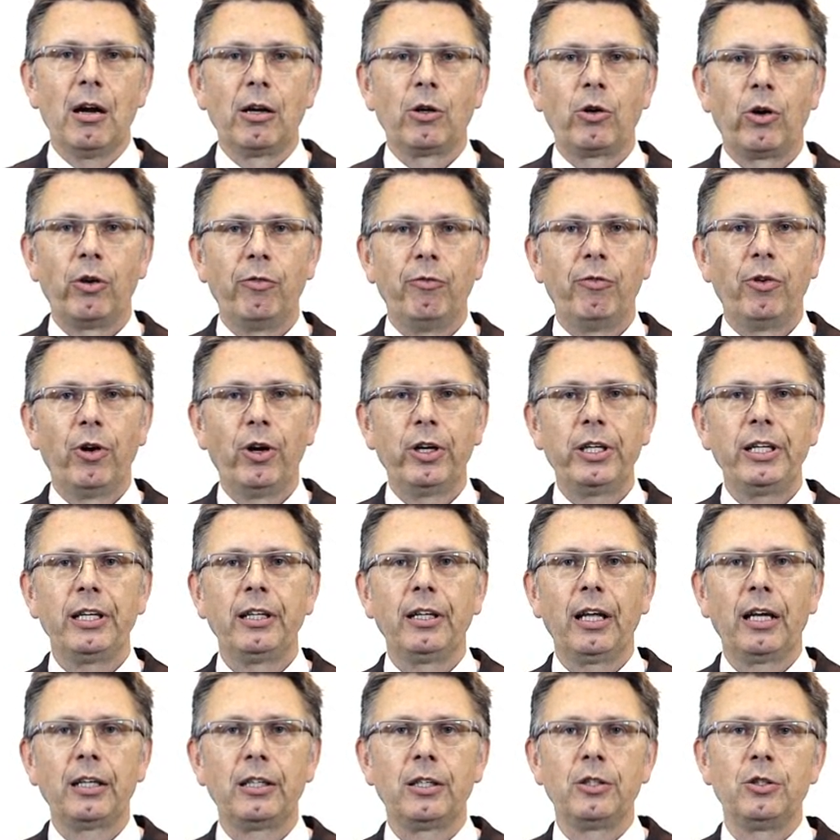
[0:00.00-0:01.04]
Converting
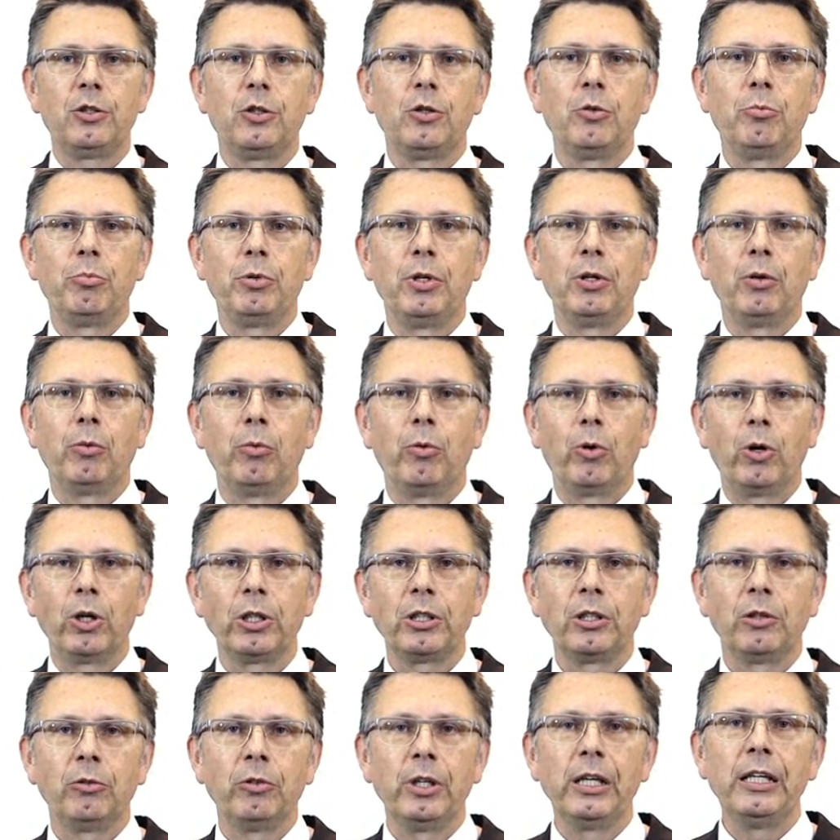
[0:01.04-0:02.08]
that into pure
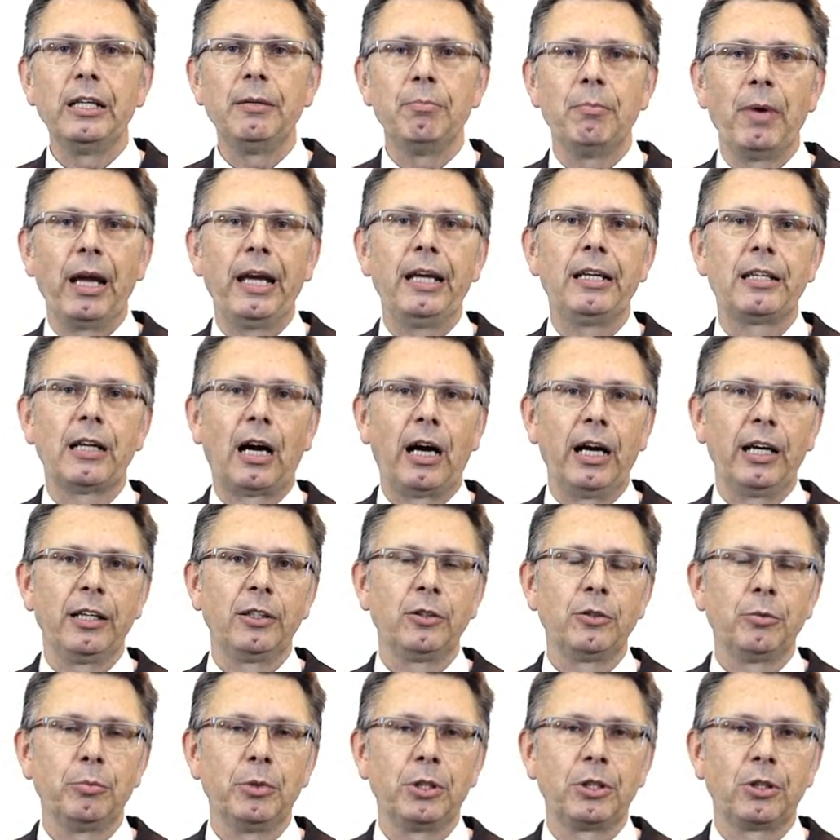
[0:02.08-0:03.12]
water really made ion
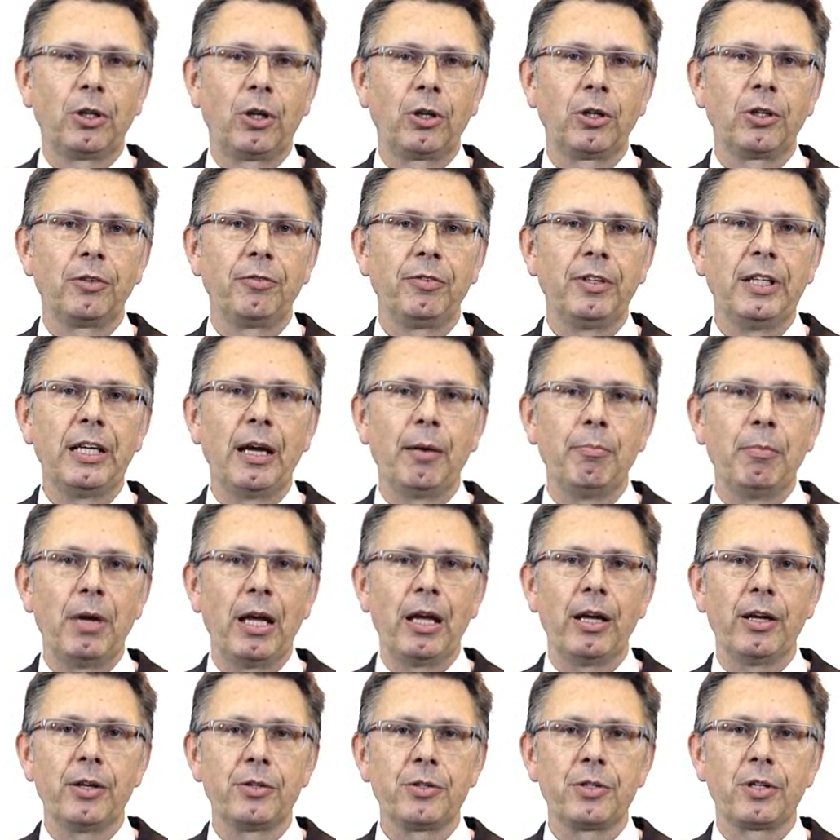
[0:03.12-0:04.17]
chromatography
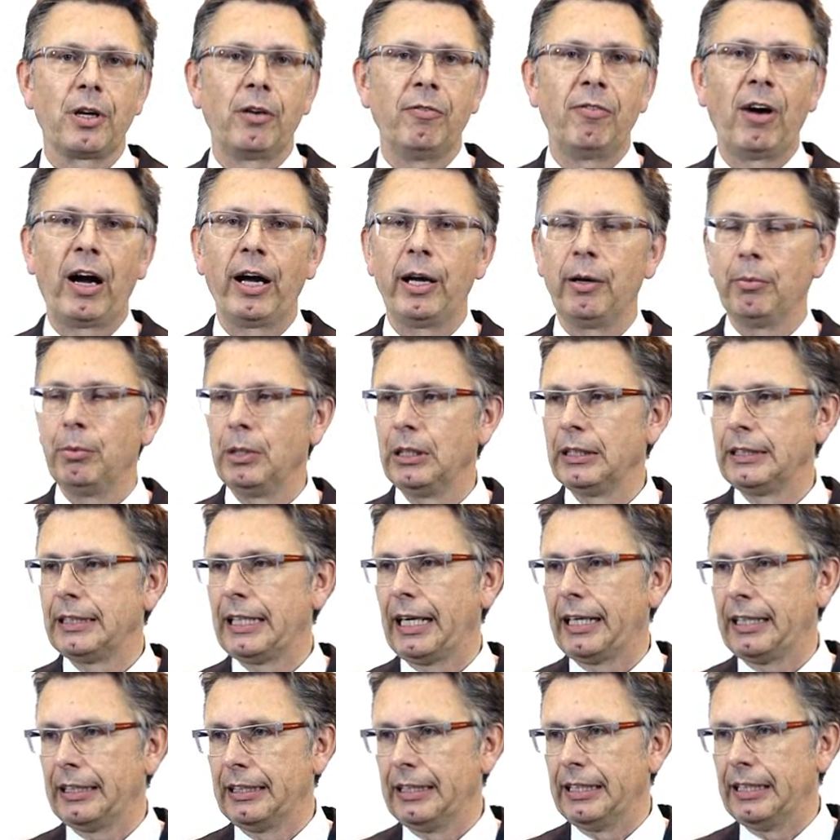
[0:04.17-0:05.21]
MS a viable
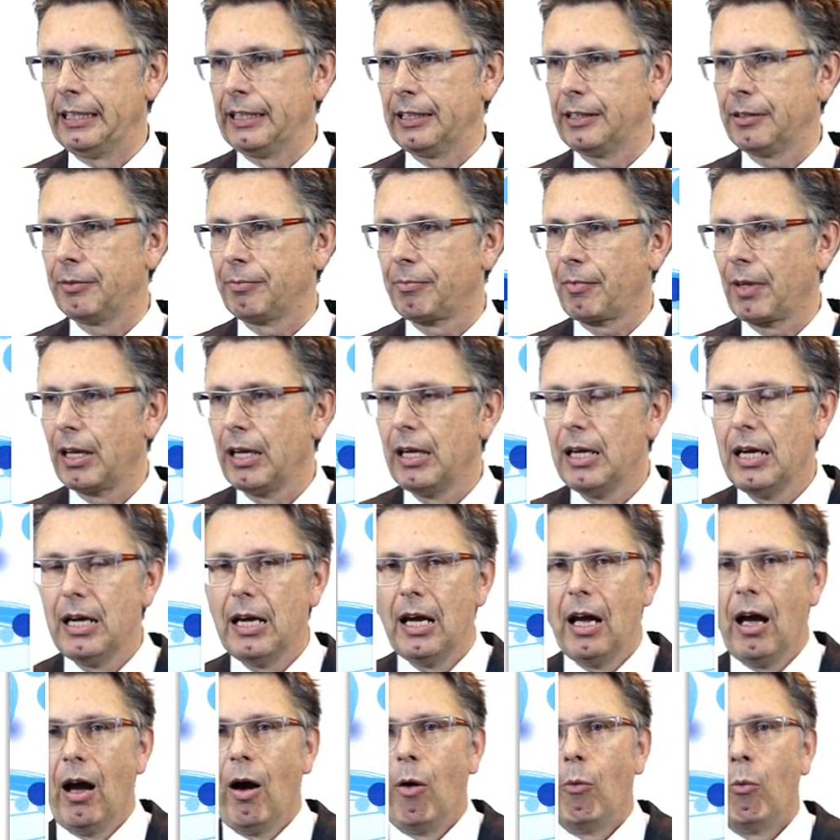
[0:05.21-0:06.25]
technique.
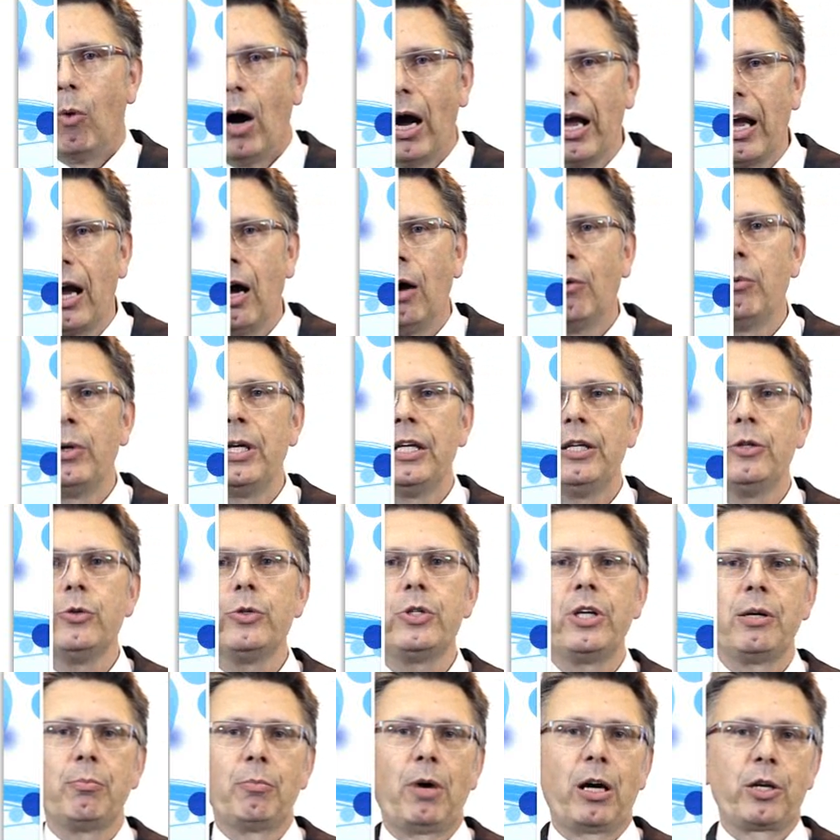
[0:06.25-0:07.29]
Why are we
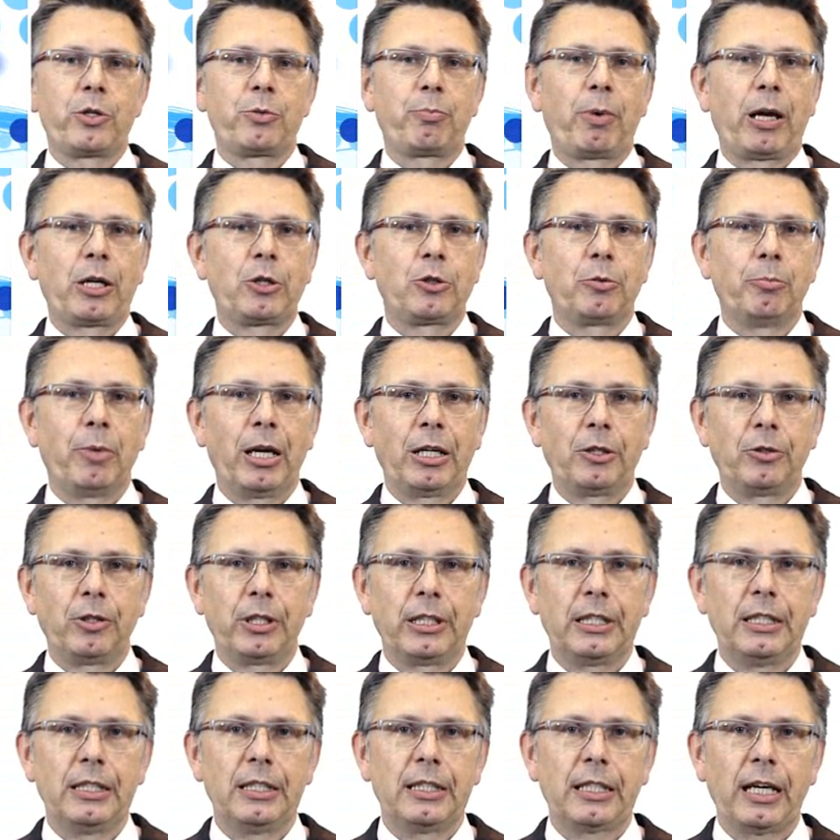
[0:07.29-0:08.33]
using mass
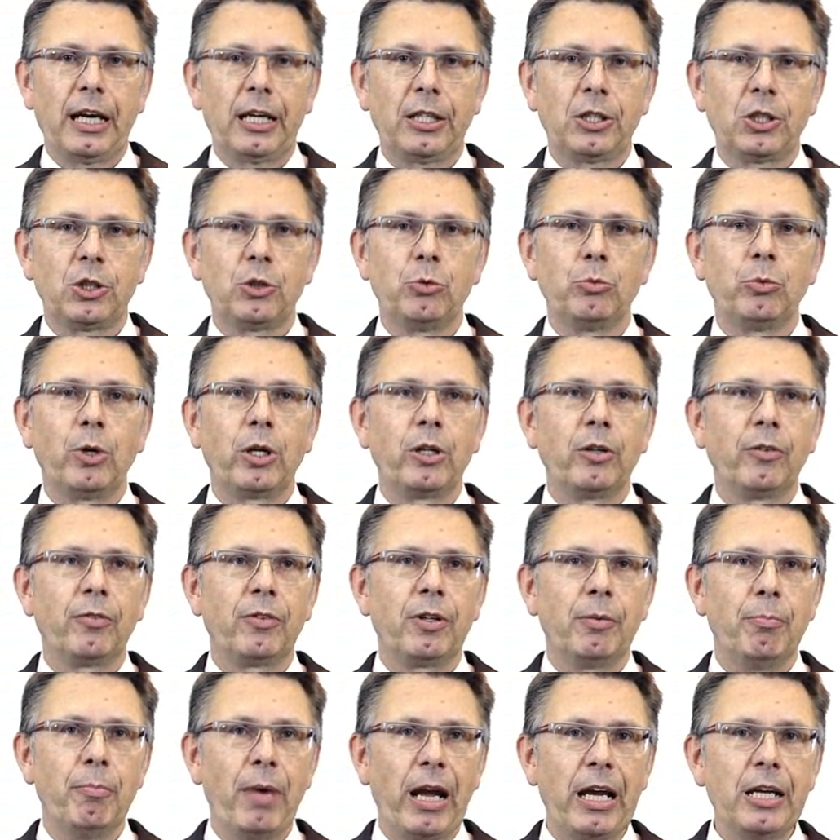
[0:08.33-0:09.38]
spectrometric detection? One of
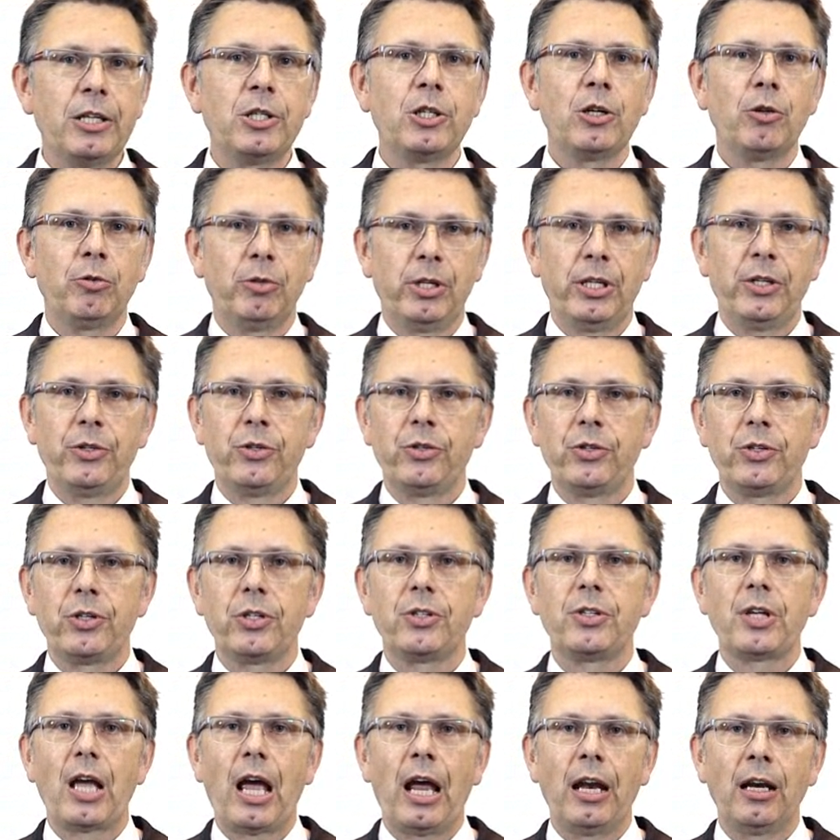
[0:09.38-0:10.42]
the major reasons
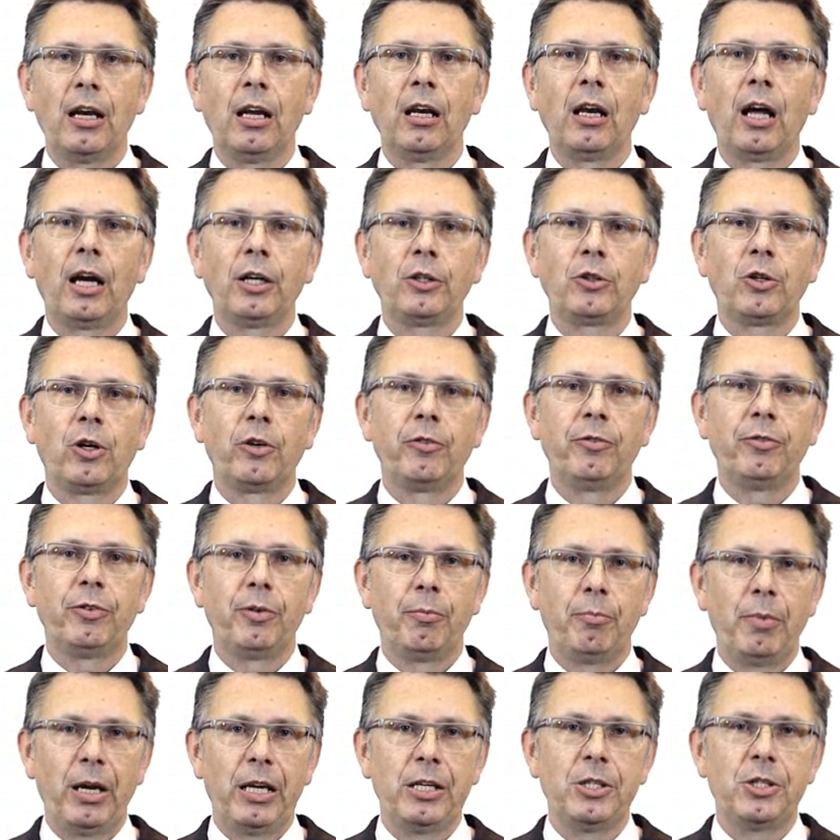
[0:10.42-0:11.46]
is analyte
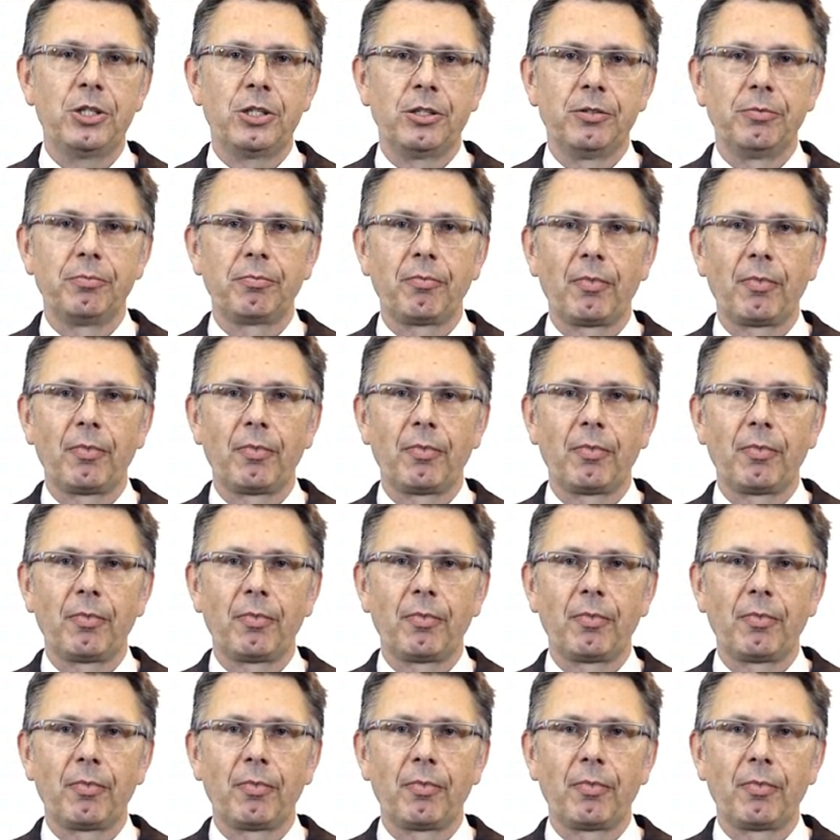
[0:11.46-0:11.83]
confirmation.